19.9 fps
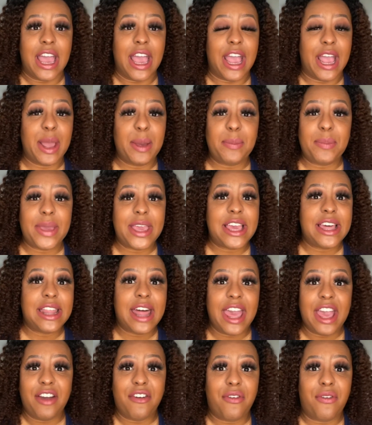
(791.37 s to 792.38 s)
it being
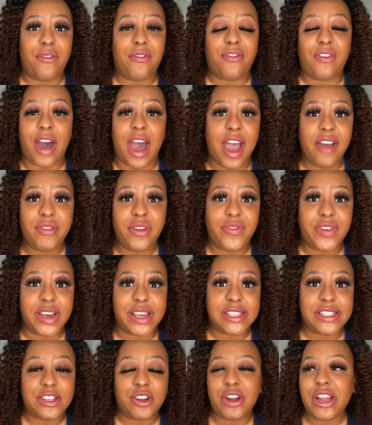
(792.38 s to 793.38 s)
like 5 of
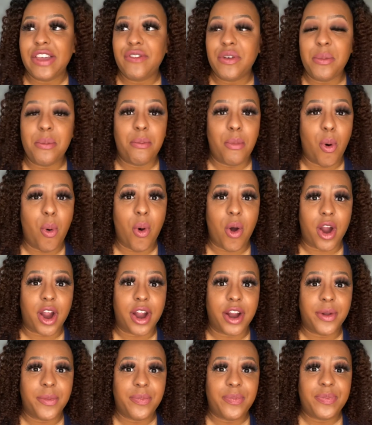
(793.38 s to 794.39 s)
us or even more.